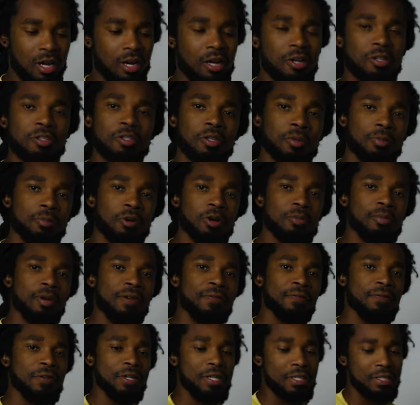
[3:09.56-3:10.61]
I also broke my
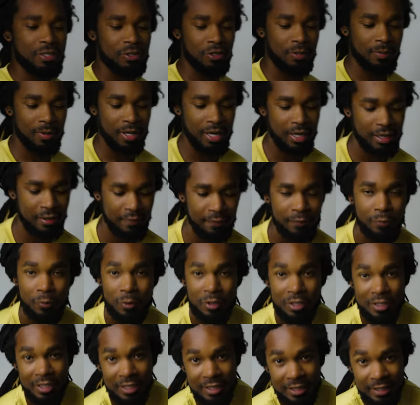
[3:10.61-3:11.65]
foot, so I'm kind of
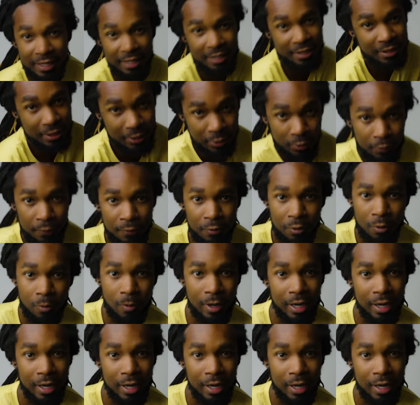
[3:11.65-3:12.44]
forced to stay still for a